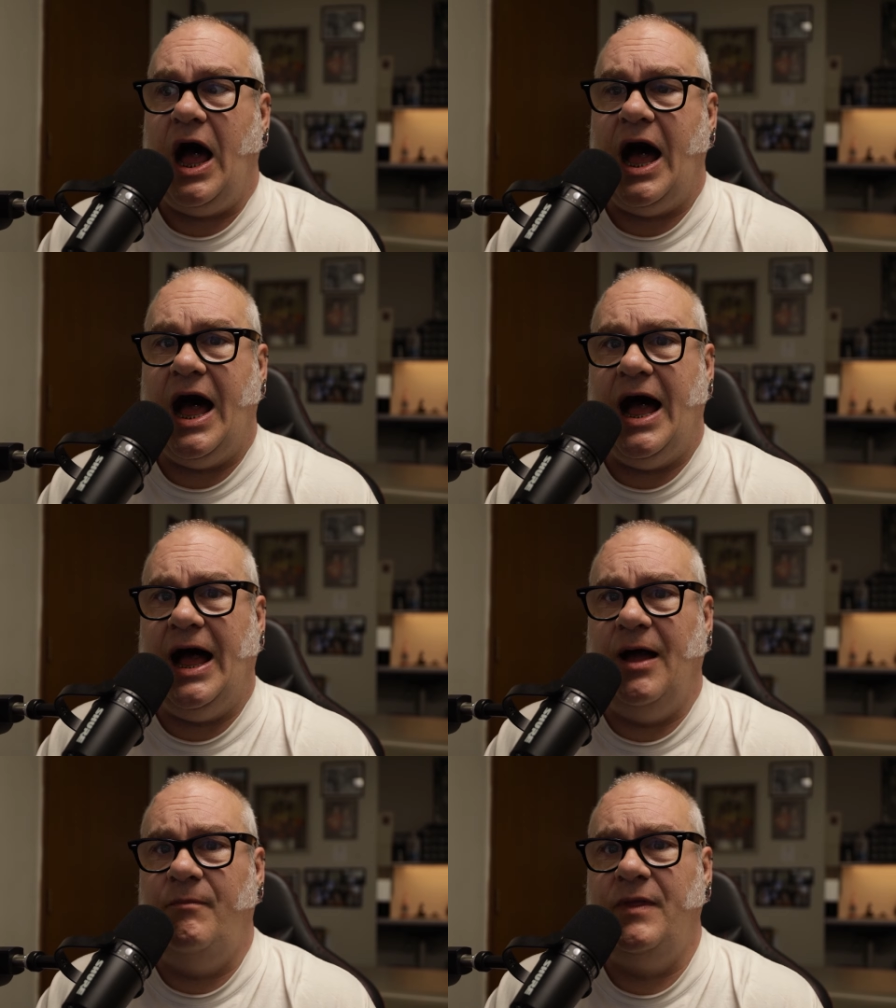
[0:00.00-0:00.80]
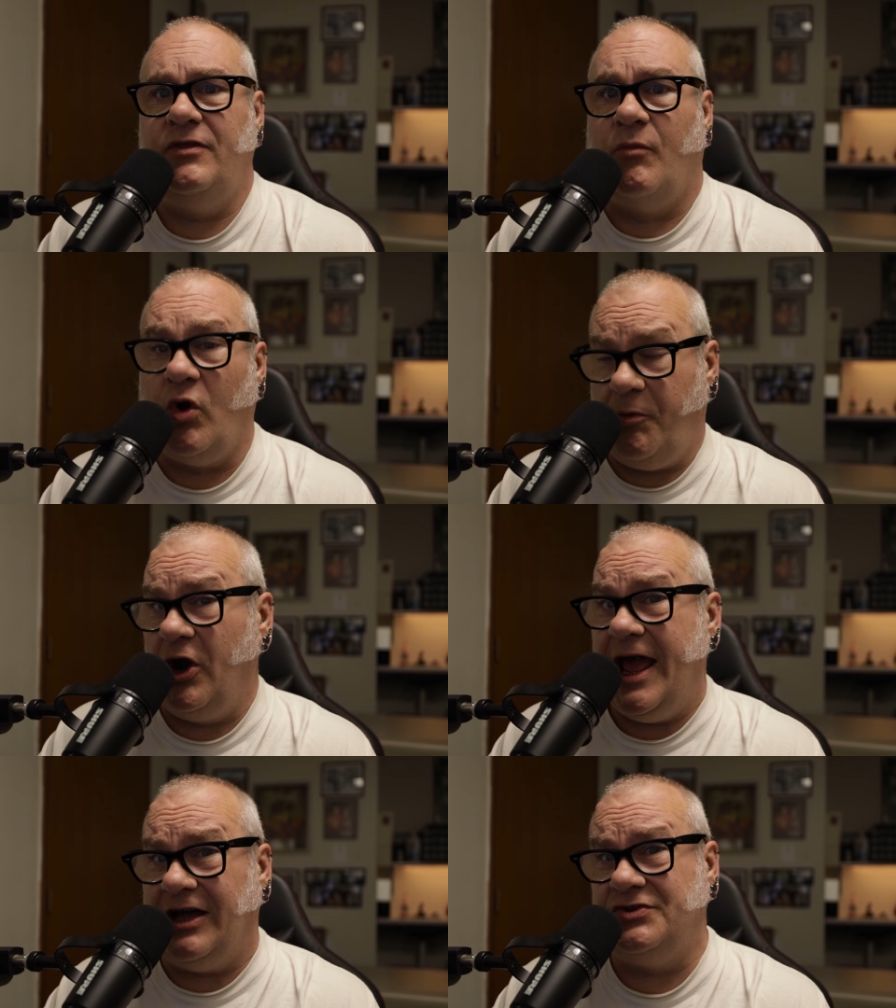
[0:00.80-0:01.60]
Um, the more
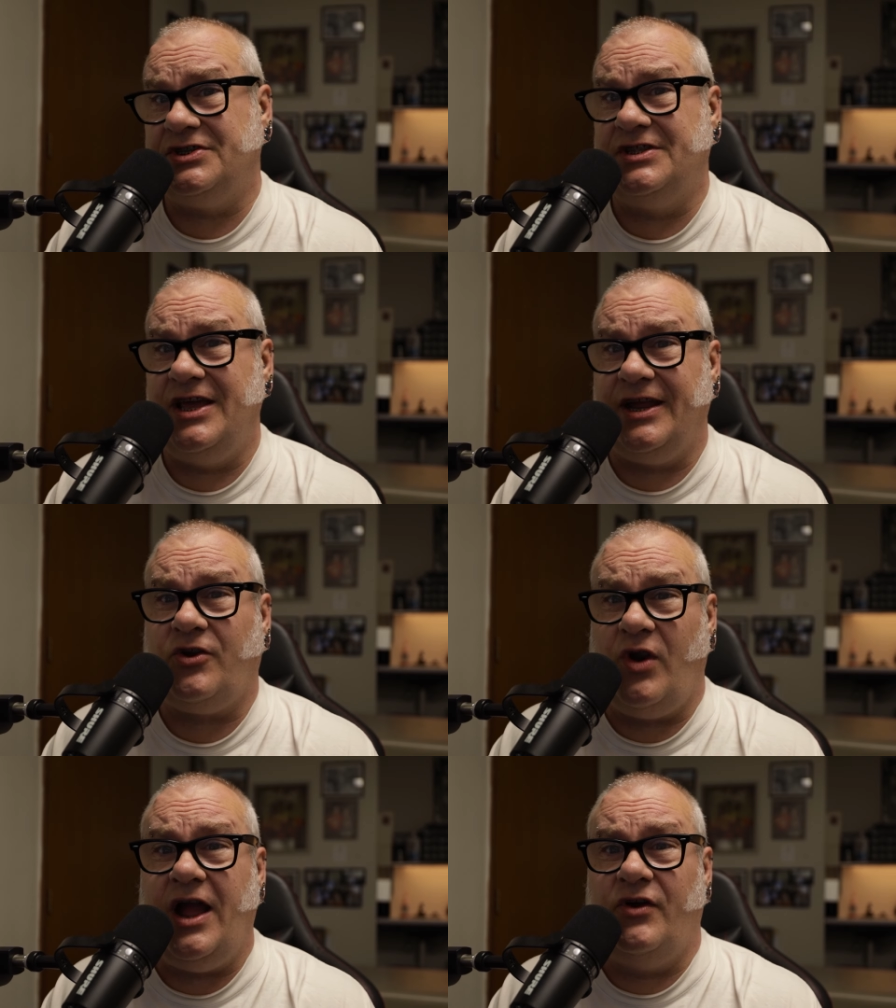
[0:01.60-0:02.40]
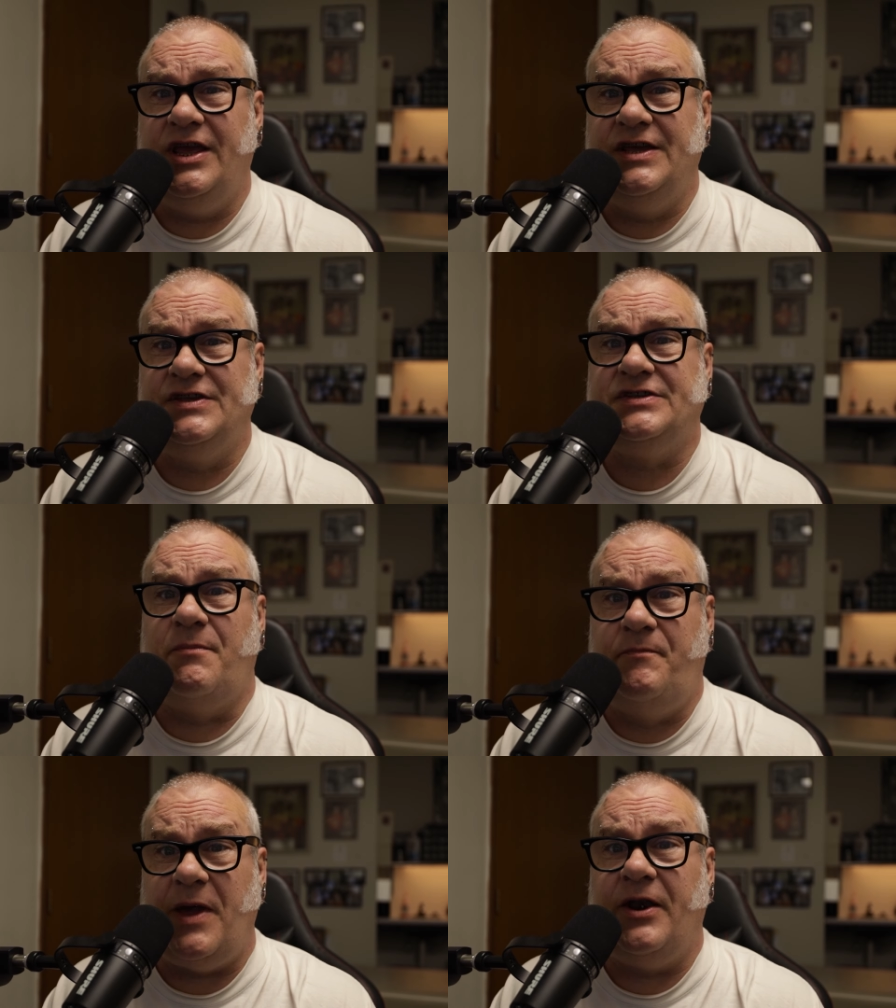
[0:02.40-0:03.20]
pronounced that crown is, the
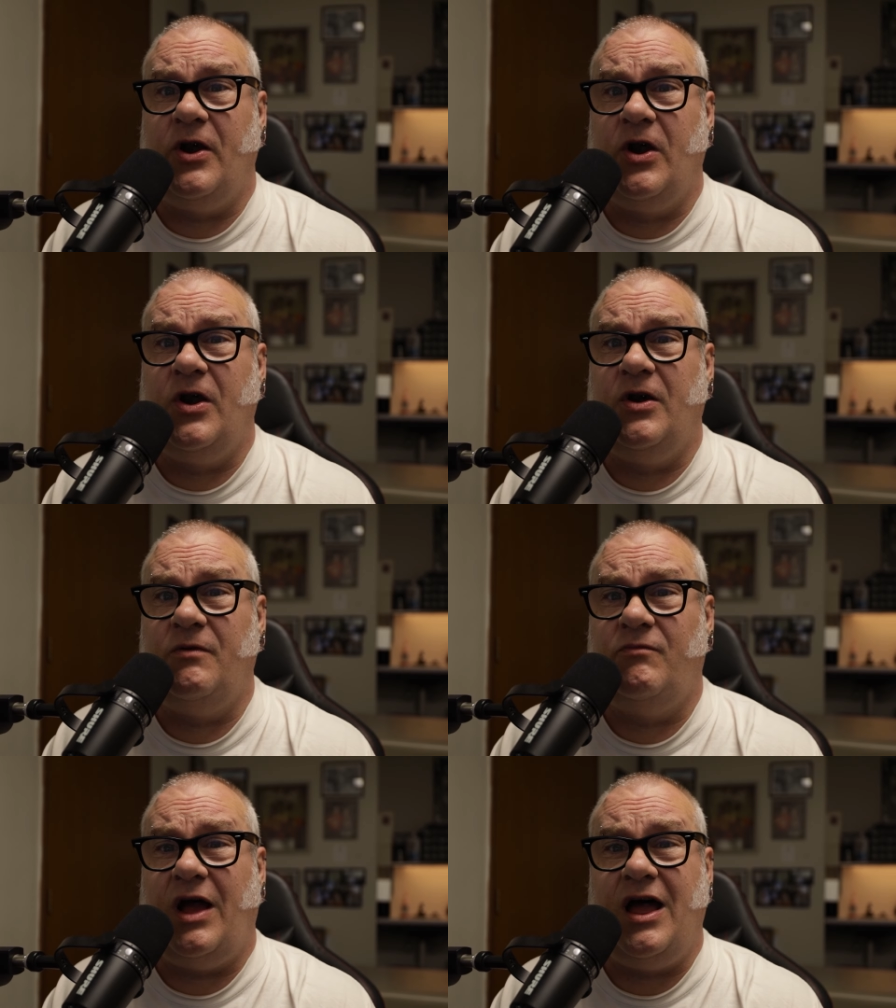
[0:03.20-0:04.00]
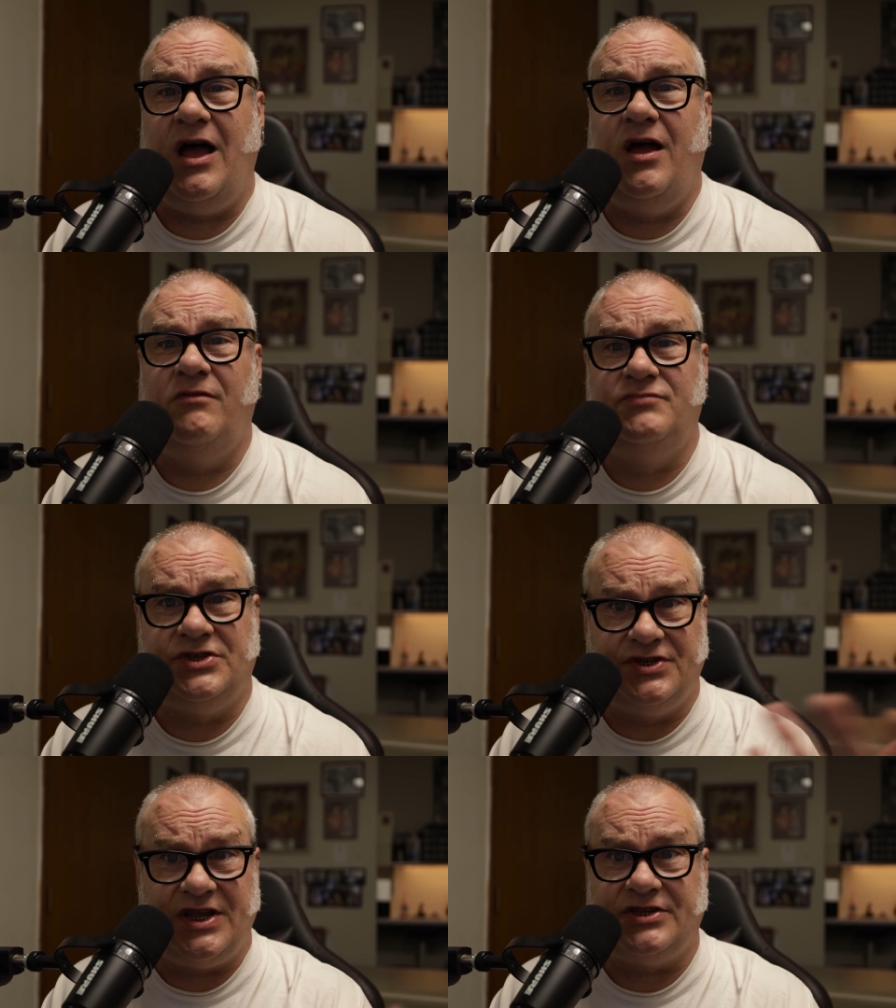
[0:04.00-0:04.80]
better uh,
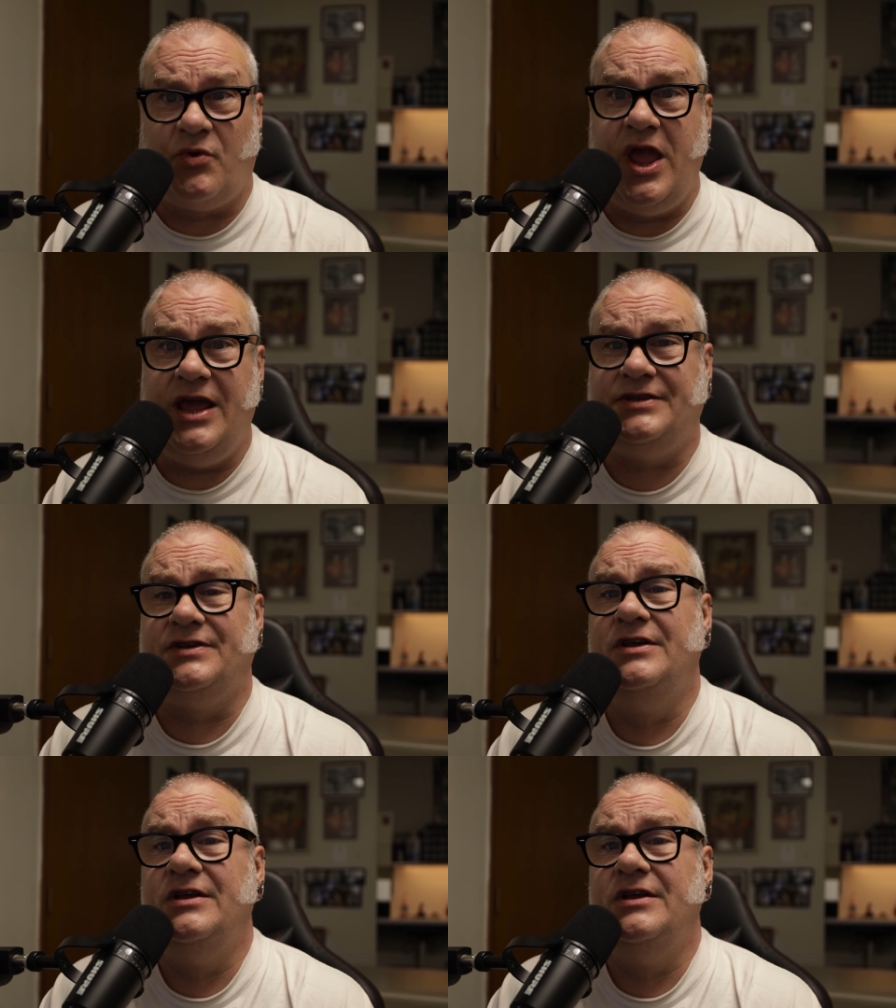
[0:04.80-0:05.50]
success rate.